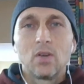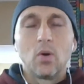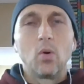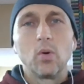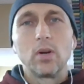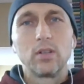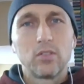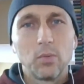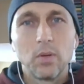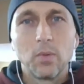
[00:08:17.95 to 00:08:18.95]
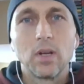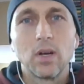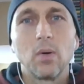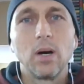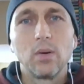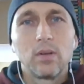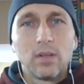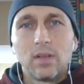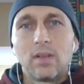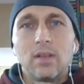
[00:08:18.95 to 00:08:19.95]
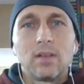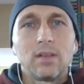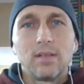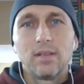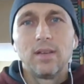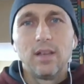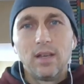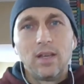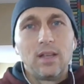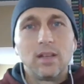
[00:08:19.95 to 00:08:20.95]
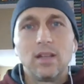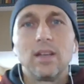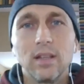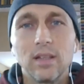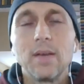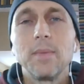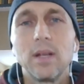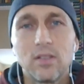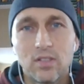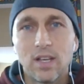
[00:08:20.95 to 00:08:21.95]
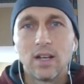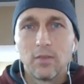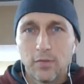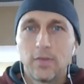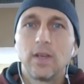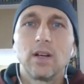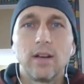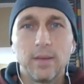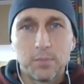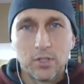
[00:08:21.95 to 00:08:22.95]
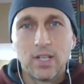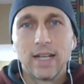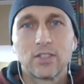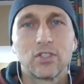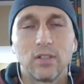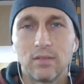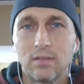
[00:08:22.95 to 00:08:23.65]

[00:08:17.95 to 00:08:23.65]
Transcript: Or do we want to go out in a limited state of fear and protection?